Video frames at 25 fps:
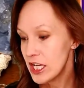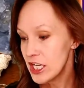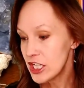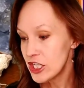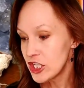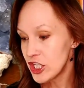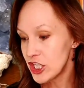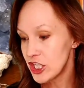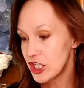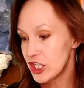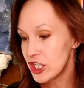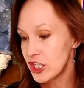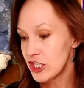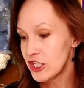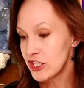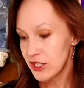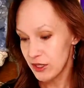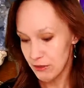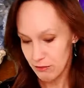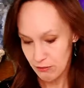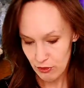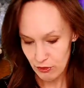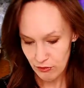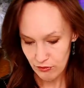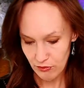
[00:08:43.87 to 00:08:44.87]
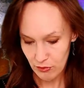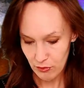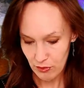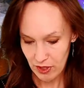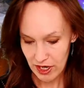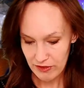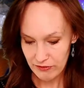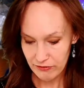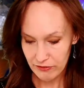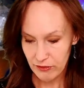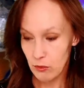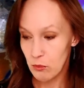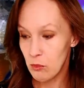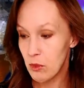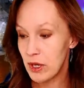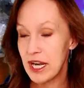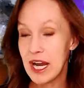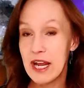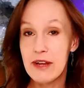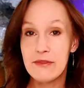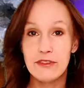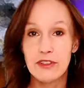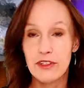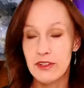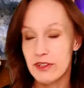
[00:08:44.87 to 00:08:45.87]
She needs to move away from
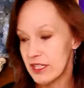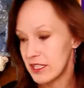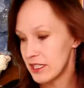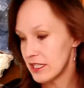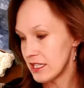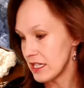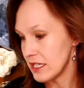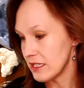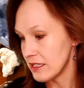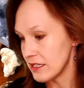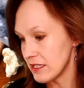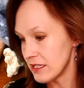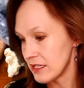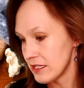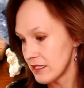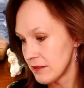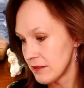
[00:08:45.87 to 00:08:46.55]
whatever this is.